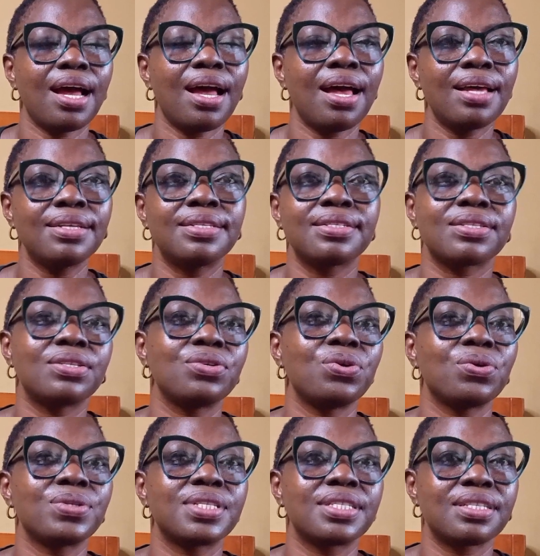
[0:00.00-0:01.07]
Ask
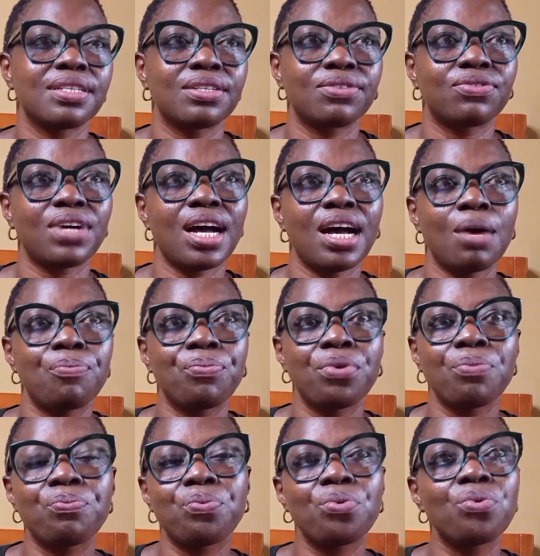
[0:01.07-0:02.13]
yourself, are
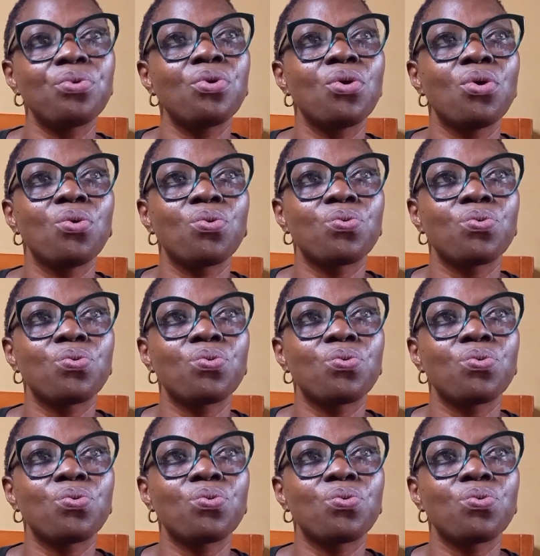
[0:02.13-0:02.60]
people